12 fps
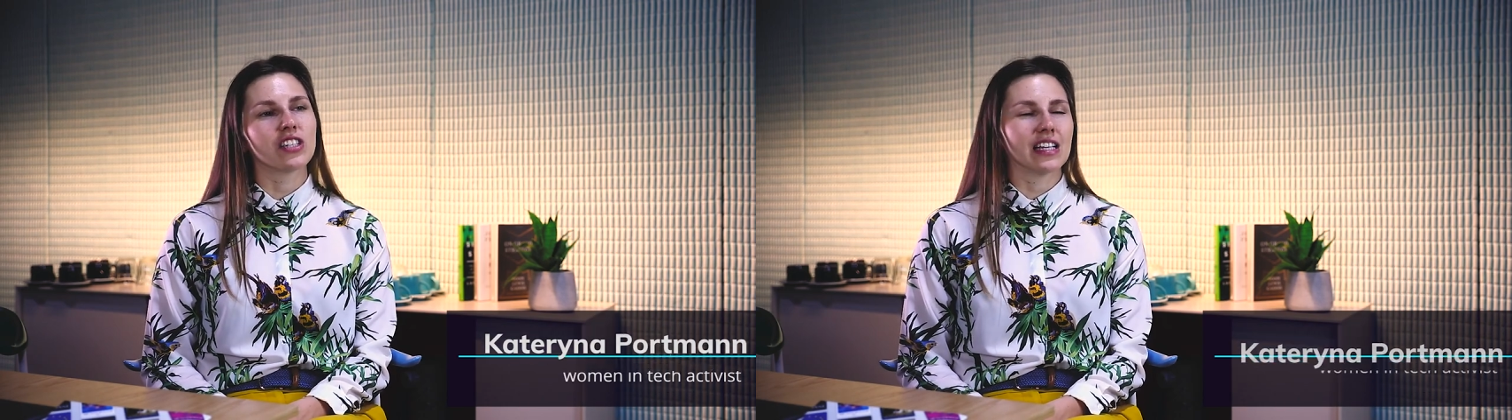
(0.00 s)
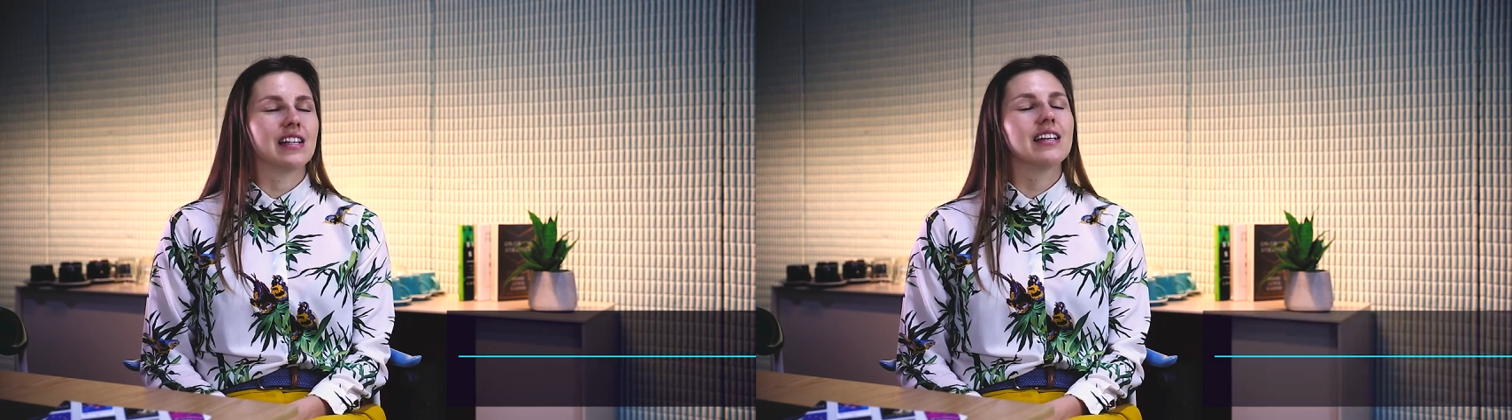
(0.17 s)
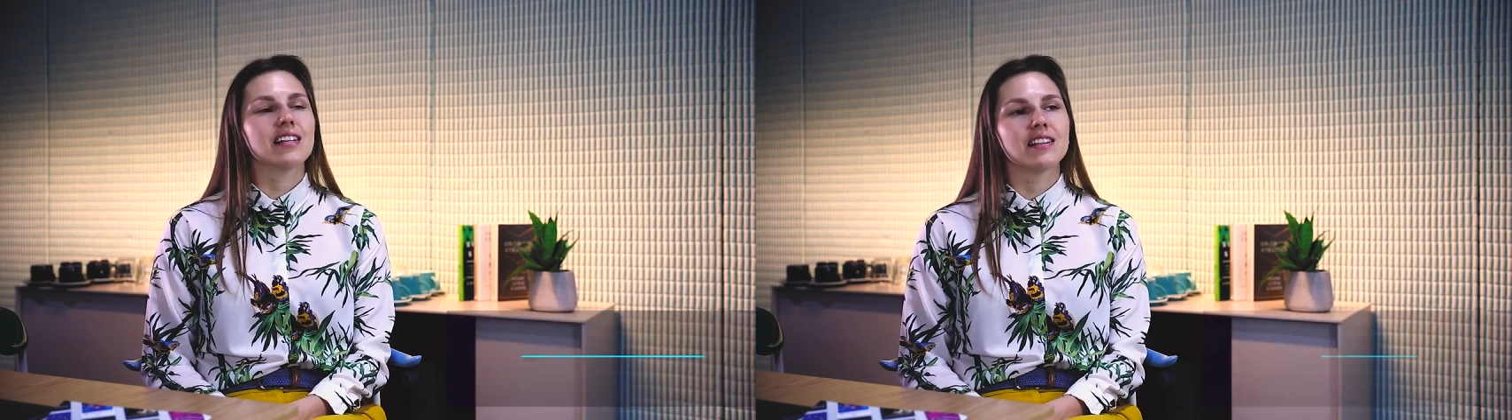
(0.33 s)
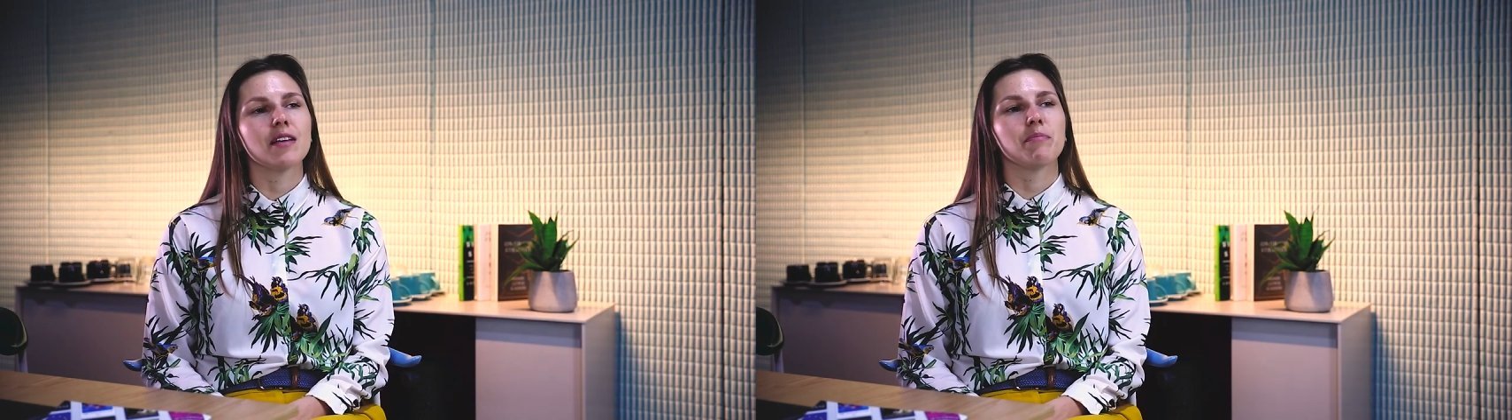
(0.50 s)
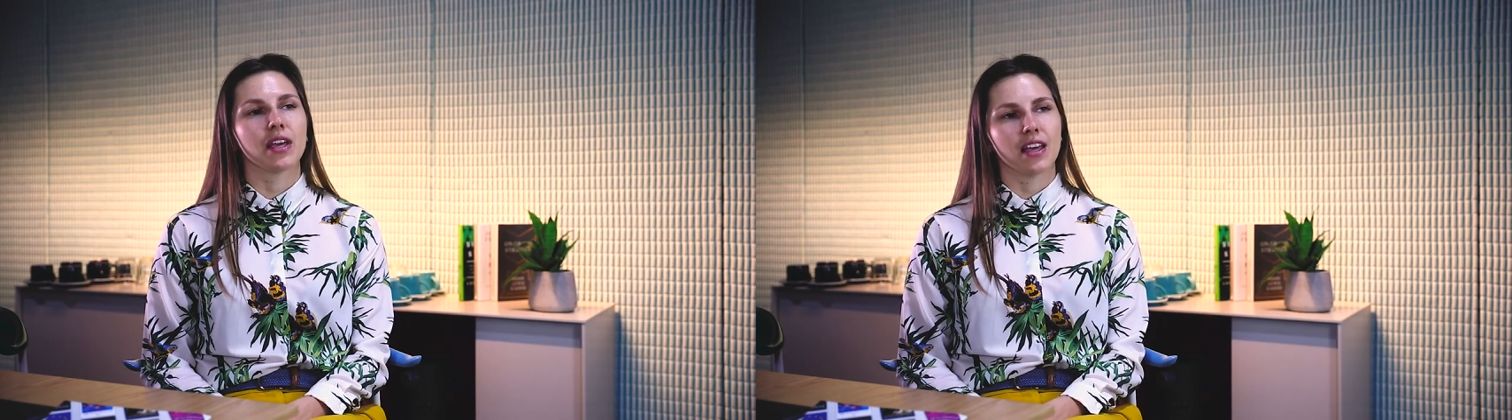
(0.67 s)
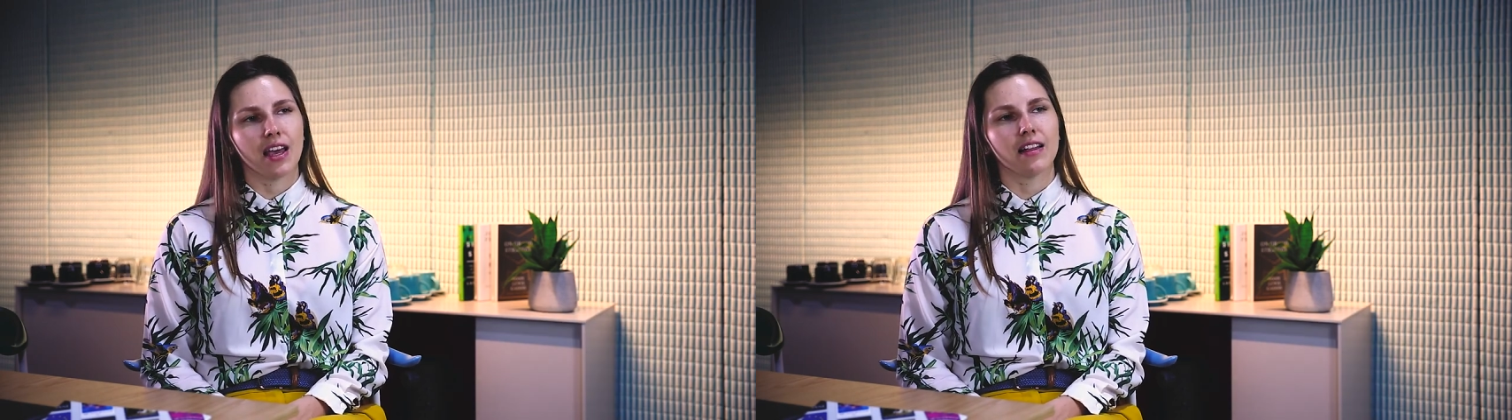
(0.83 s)
at least in the
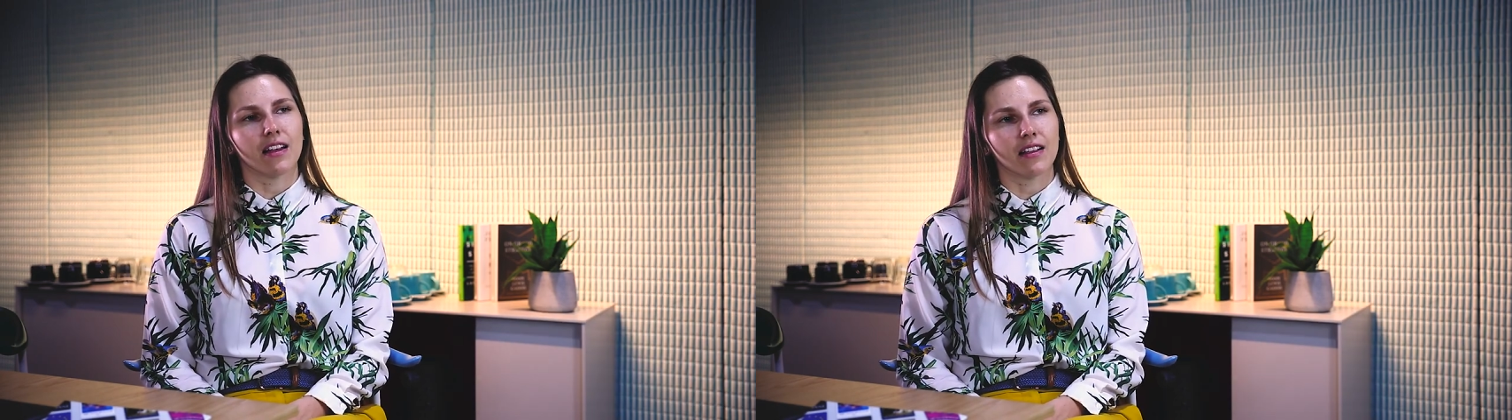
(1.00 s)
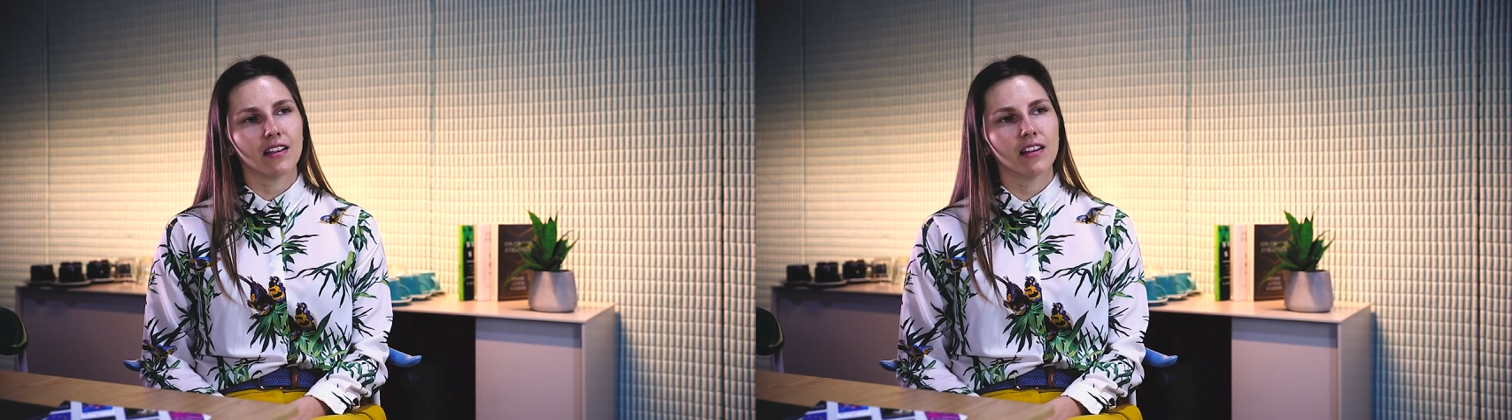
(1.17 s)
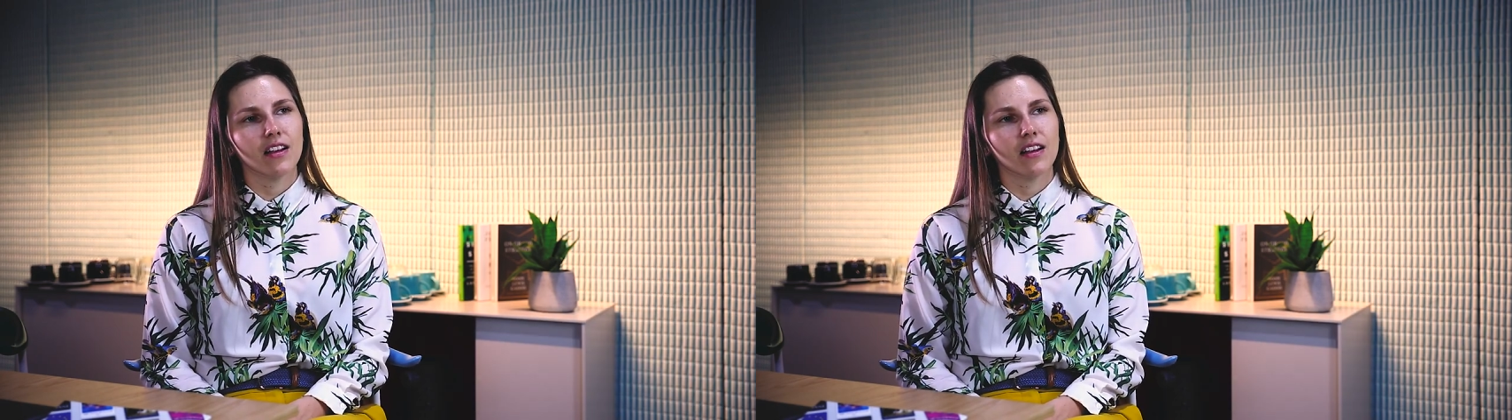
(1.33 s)
beginning.